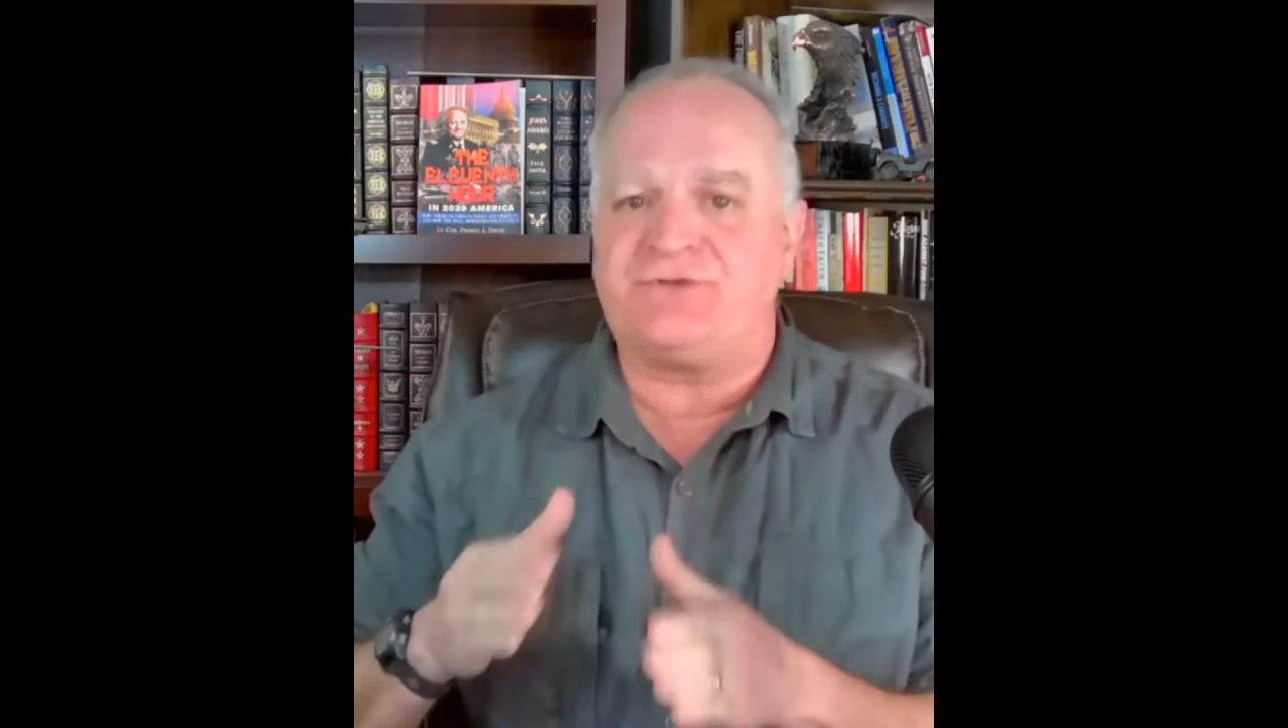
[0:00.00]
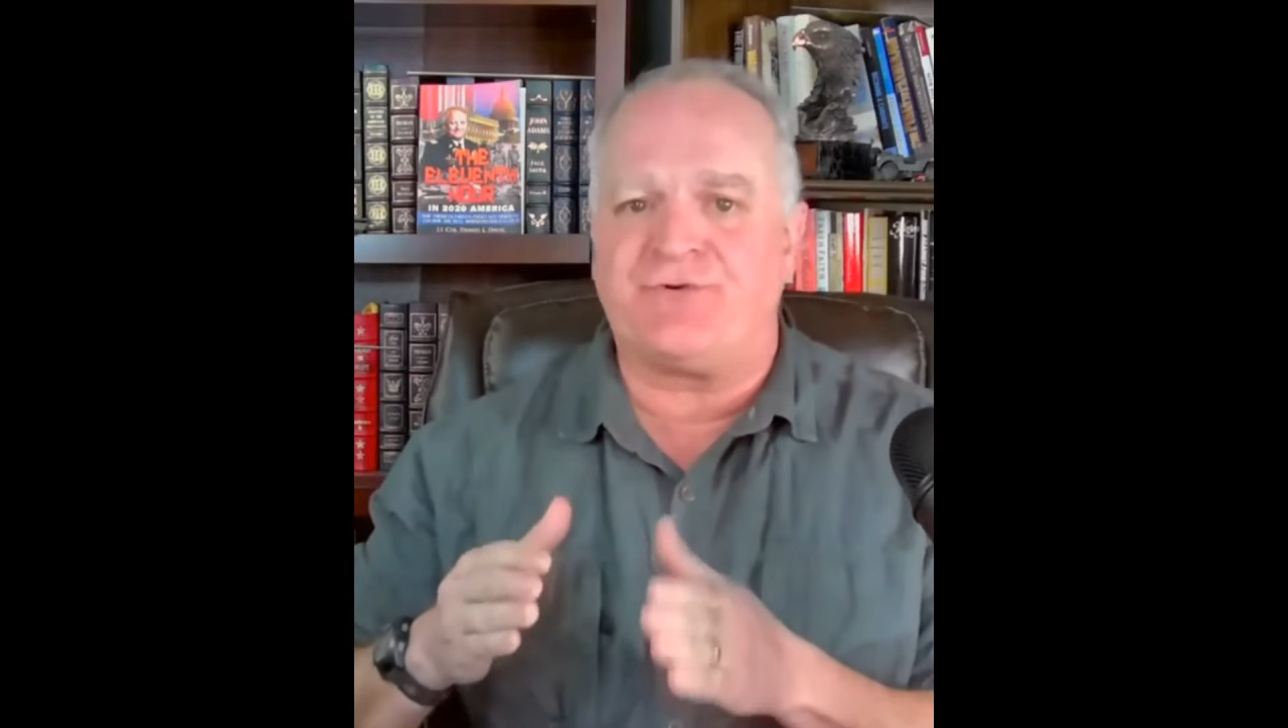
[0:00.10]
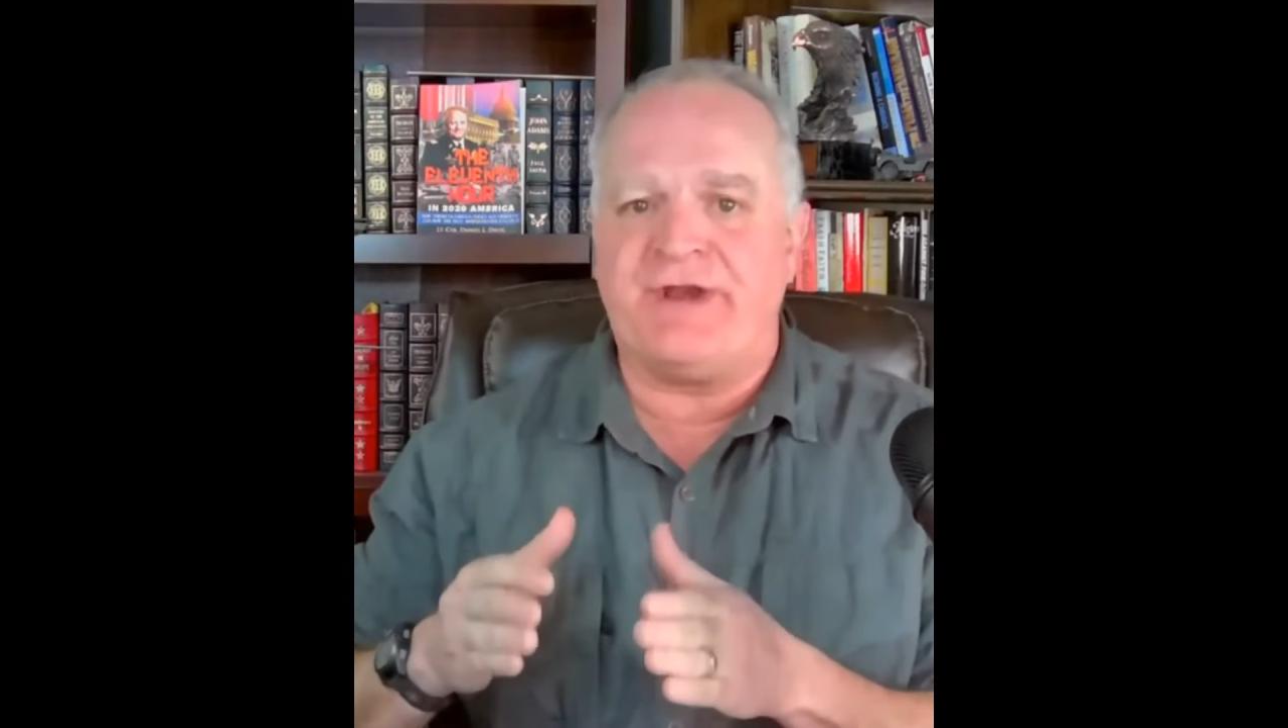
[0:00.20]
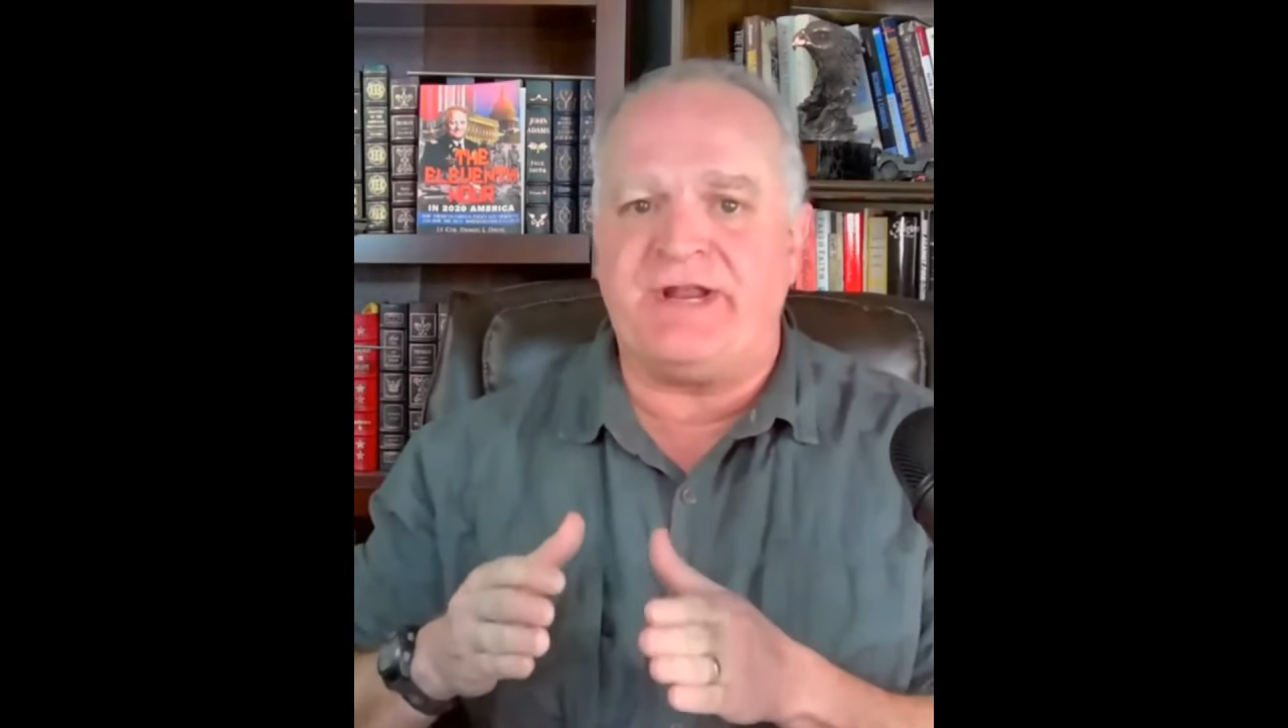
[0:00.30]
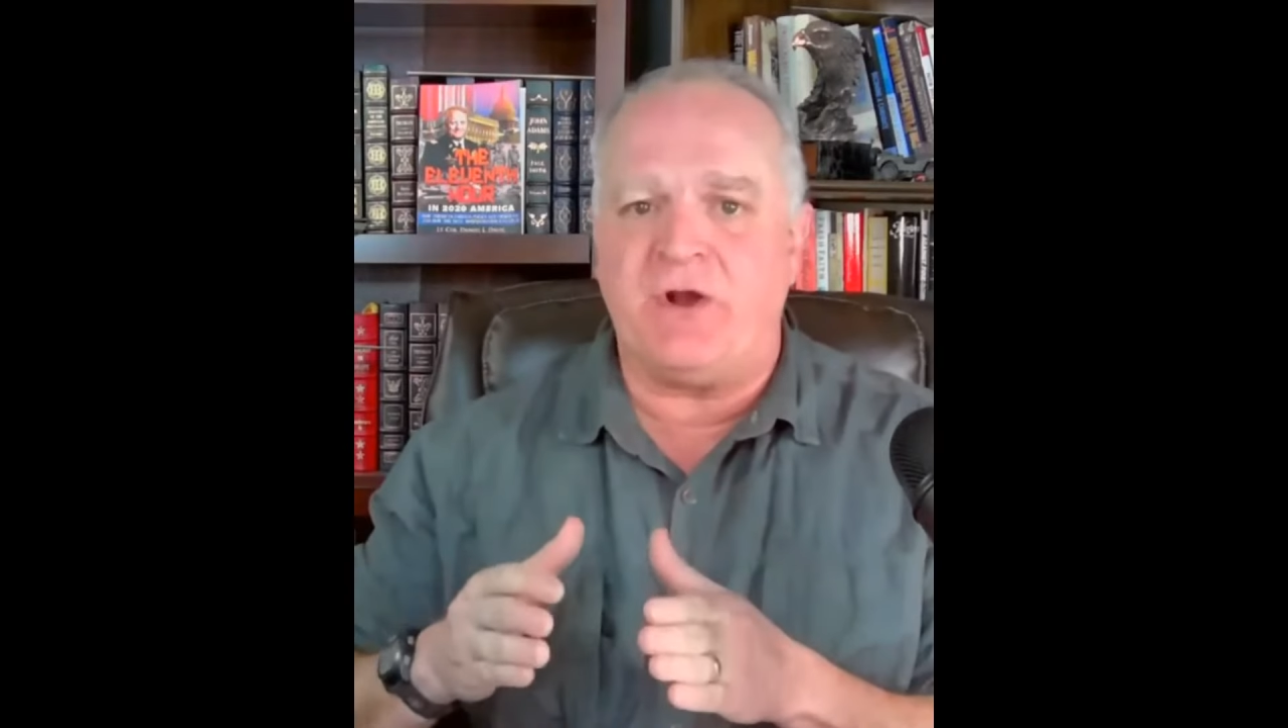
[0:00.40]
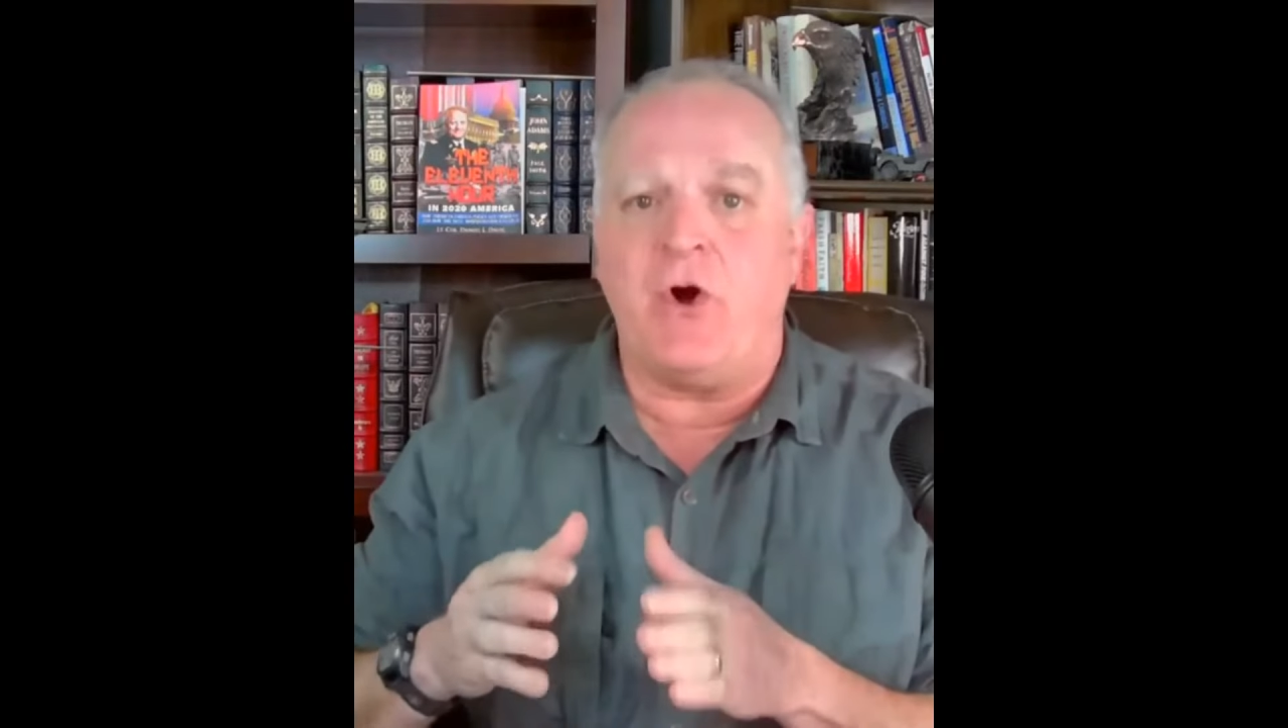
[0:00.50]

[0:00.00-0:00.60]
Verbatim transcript: training